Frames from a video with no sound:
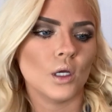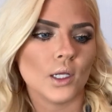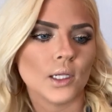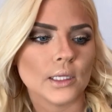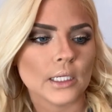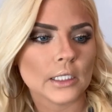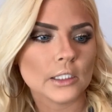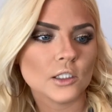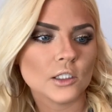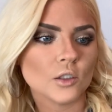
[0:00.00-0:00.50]

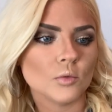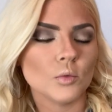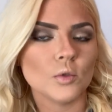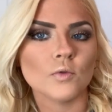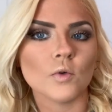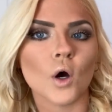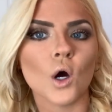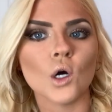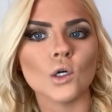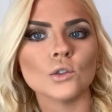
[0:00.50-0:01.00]
Let's move
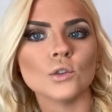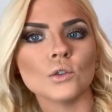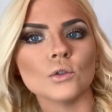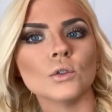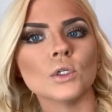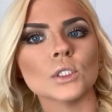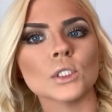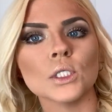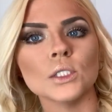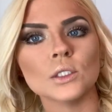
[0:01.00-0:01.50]
on to,
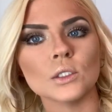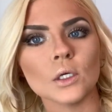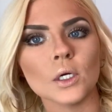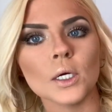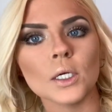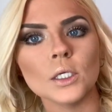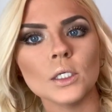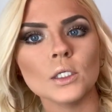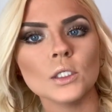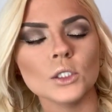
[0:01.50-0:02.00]
because I
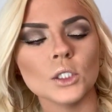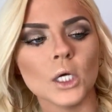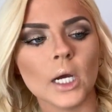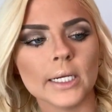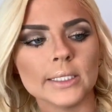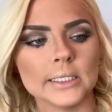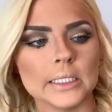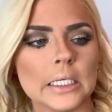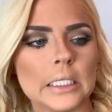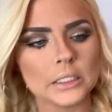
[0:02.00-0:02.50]

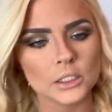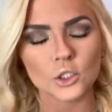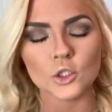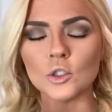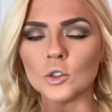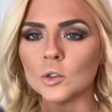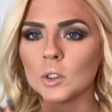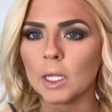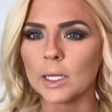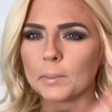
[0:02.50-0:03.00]
didn't
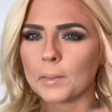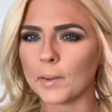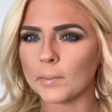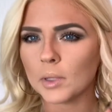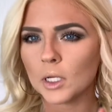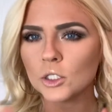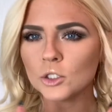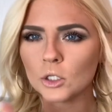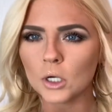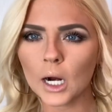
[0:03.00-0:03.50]
do like my
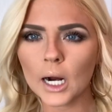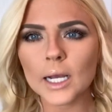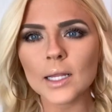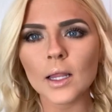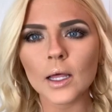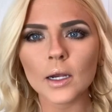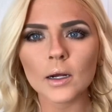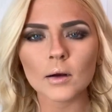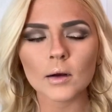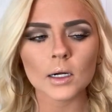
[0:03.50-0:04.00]
blush or
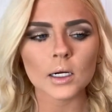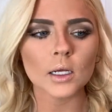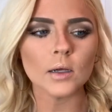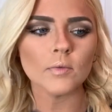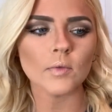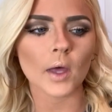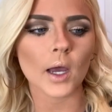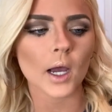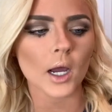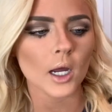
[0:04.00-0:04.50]
highlight or any of
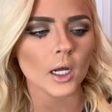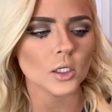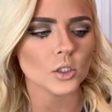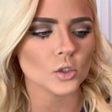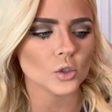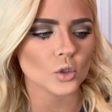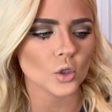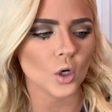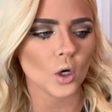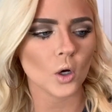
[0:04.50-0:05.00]
that,
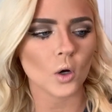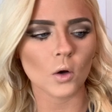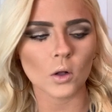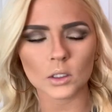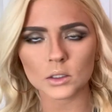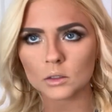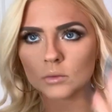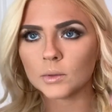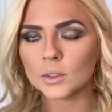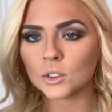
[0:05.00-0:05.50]
so
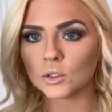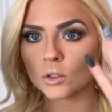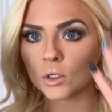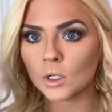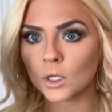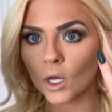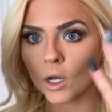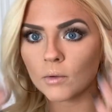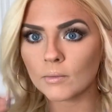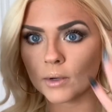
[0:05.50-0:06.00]
let's make sure
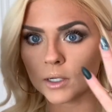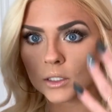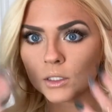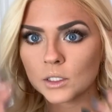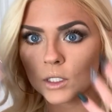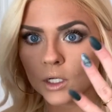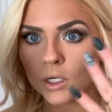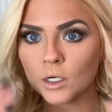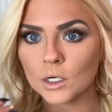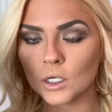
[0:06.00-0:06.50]
that
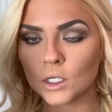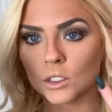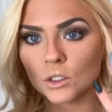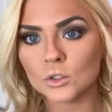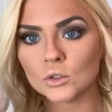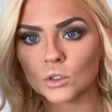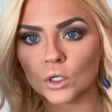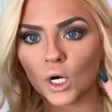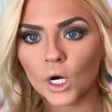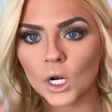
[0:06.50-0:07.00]
mascara is
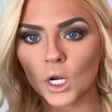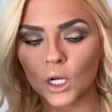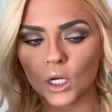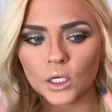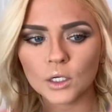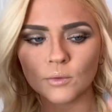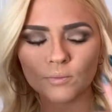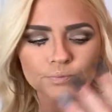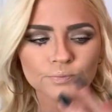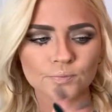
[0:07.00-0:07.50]
dried.